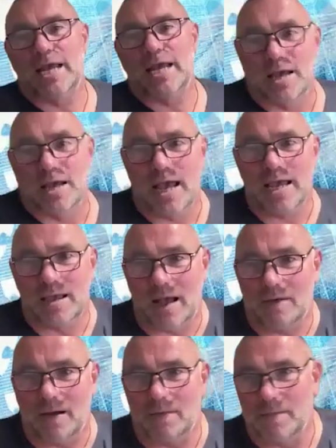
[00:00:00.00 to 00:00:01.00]
and said,
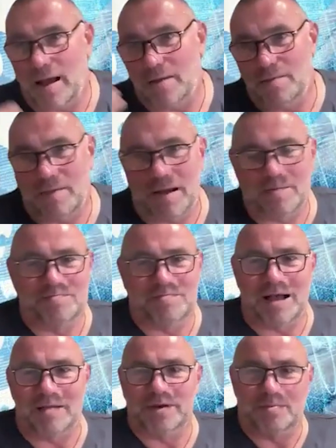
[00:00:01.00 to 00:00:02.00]
hey,
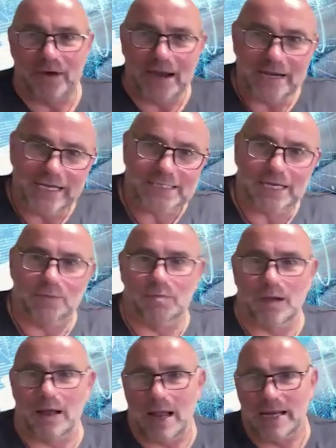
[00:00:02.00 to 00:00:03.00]
I'm an apprentice.
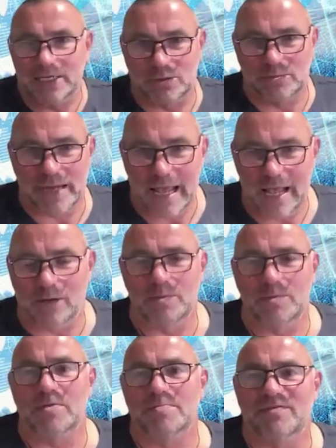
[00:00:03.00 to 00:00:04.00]
I need somebody to
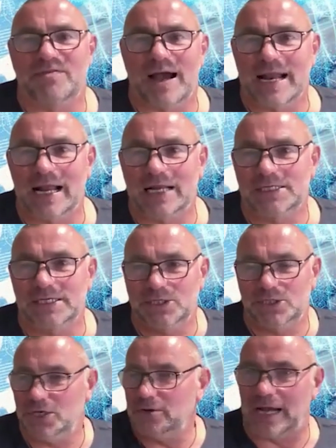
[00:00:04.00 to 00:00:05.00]
help me with my
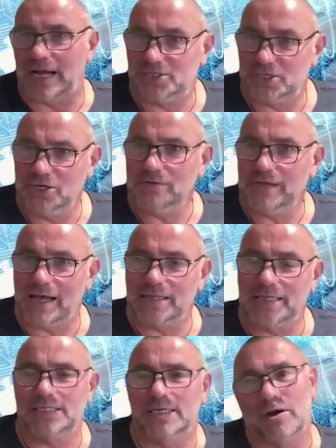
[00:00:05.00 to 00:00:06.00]
finances. Do you guys do
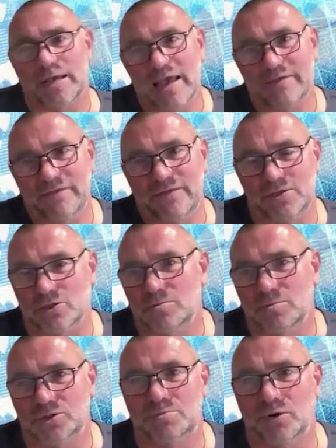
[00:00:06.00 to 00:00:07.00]
that? And he said, oh yeah, for
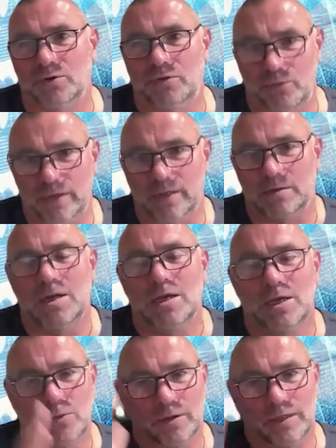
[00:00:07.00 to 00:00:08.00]
so much a month,
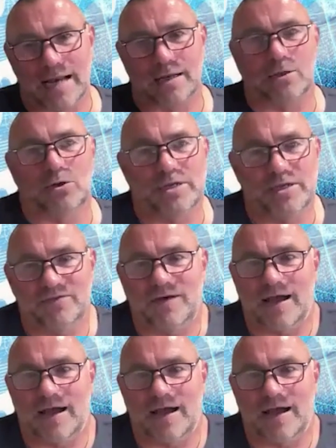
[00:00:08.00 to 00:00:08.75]
we'll handle all